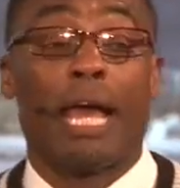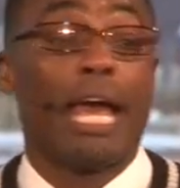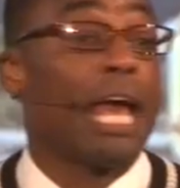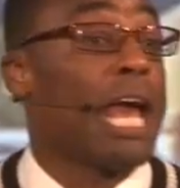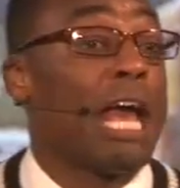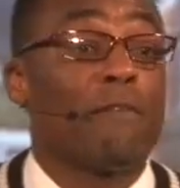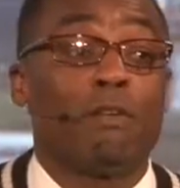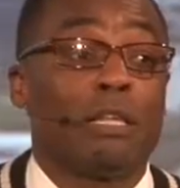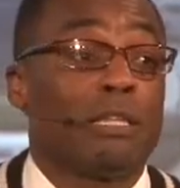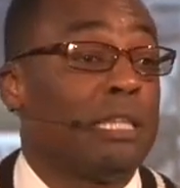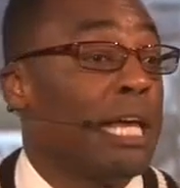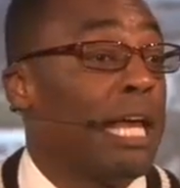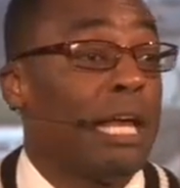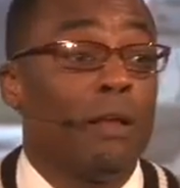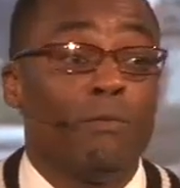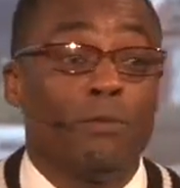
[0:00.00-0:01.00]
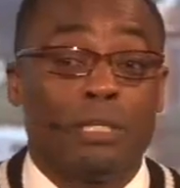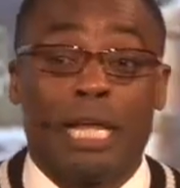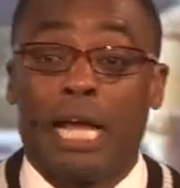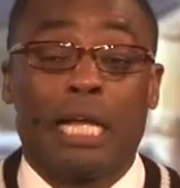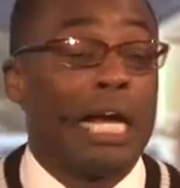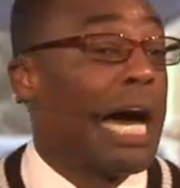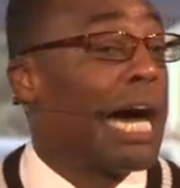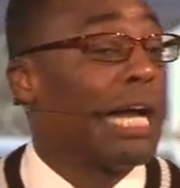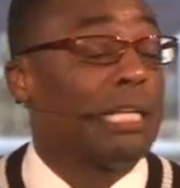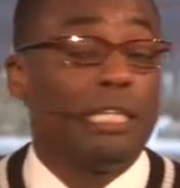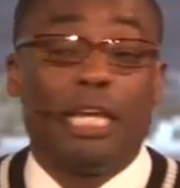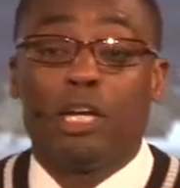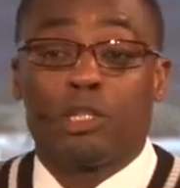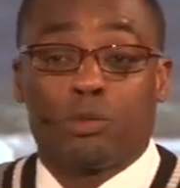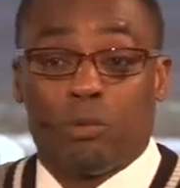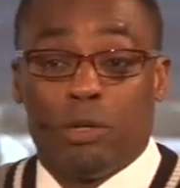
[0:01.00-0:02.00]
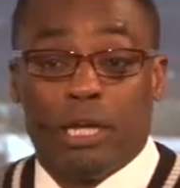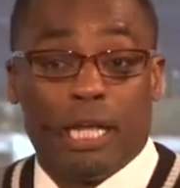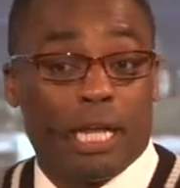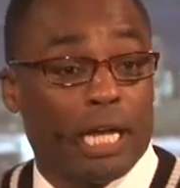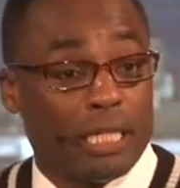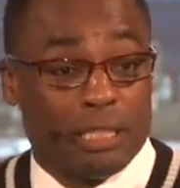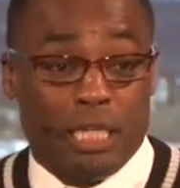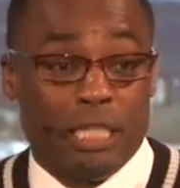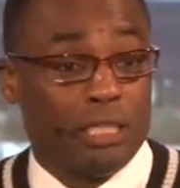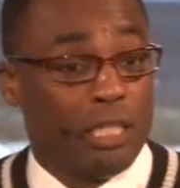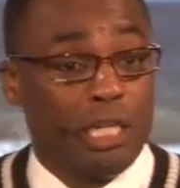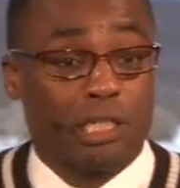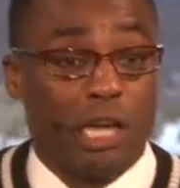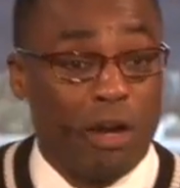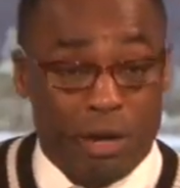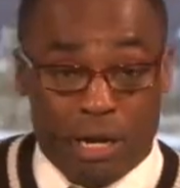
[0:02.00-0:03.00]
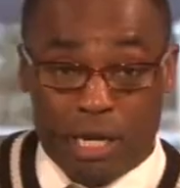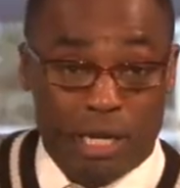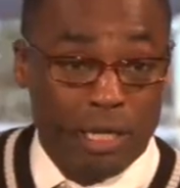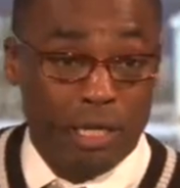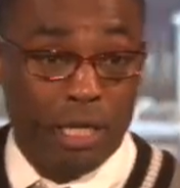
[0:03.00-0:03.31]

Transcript: Everything that God deals with, because he's in eternity,